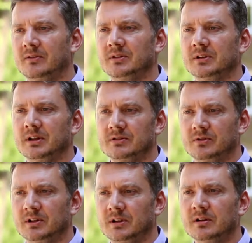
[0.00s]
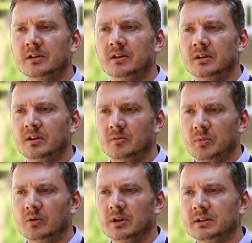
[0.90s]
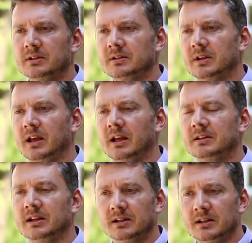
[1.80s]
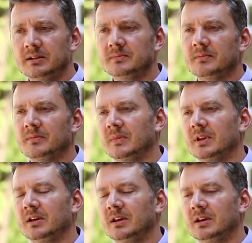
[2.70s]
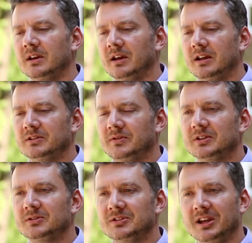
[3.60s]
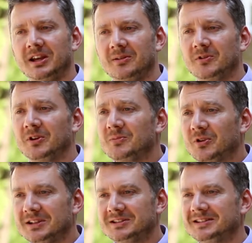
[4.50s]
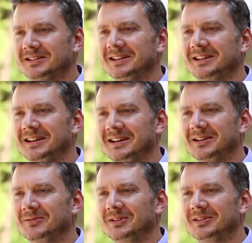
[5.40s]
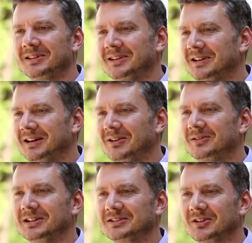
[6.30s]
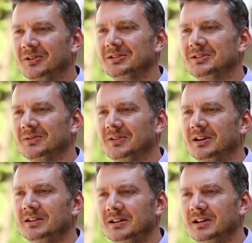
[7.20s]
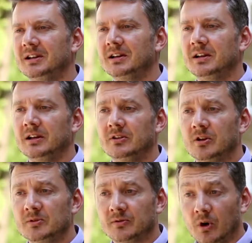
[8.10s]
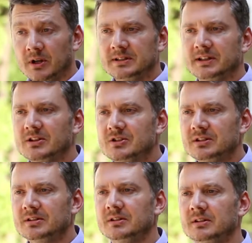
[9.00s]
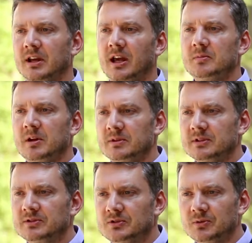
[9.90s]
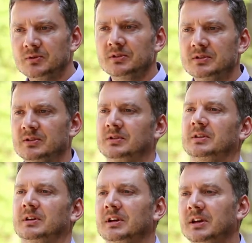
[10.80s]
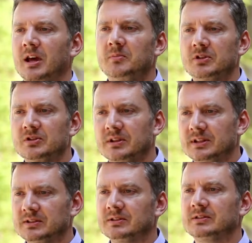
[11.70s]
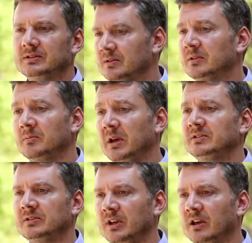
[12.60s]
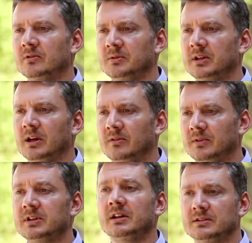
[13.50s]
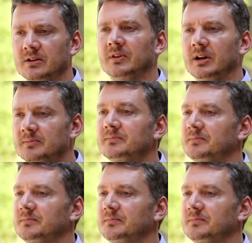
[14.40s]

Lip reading: after Israel, Poland and Italy. And it's fair to say I'm very impressed with how things are going so far. In terms of organization and maybe student ambition, this is the best Ecoweek I've attended so far.